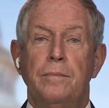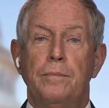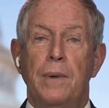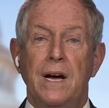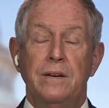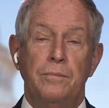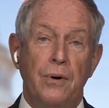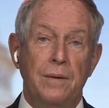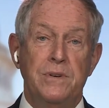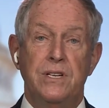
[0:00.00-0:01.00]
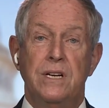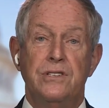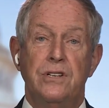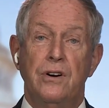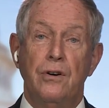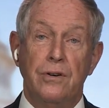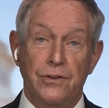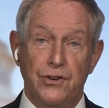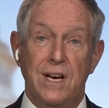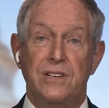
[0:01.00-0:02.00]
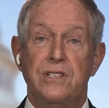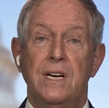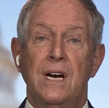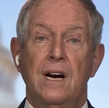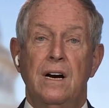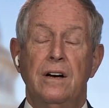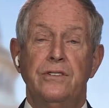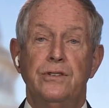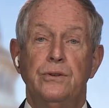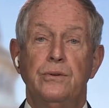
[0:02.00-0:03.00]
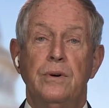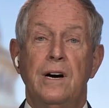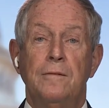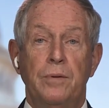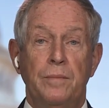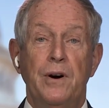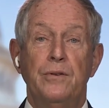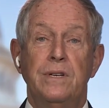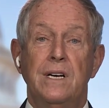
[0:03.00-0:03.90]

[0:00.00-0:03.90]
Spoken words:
Biden promised in his inaugural address to promote